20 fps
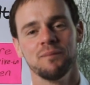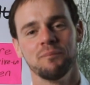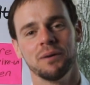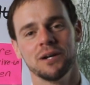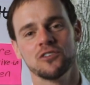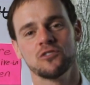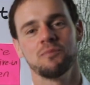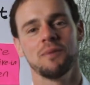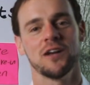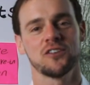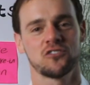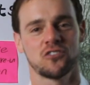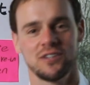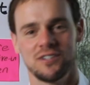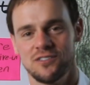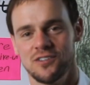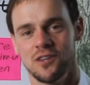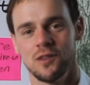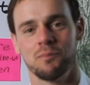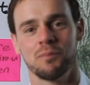but
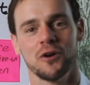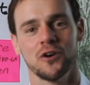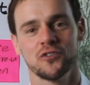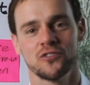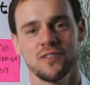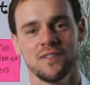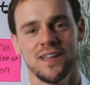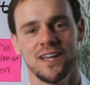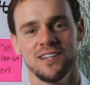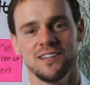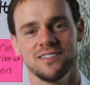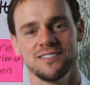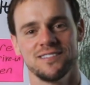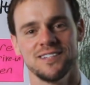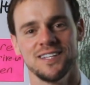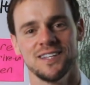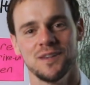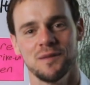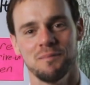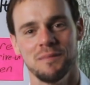especially to the person that you
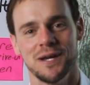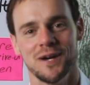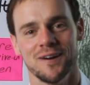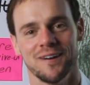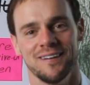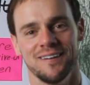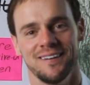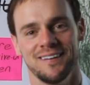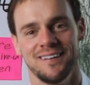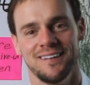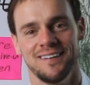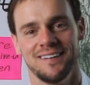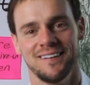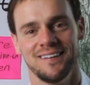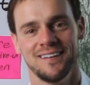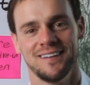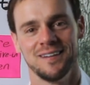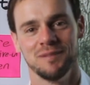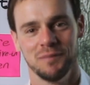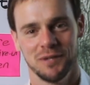see in
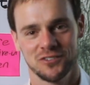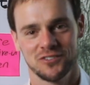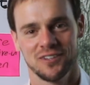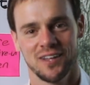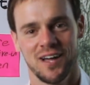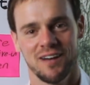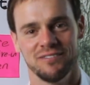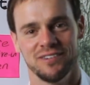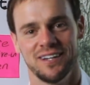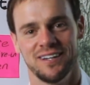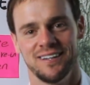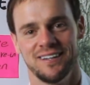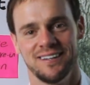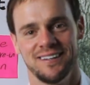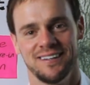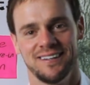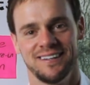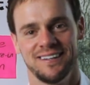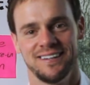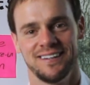the mirror. Much
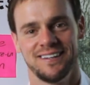love.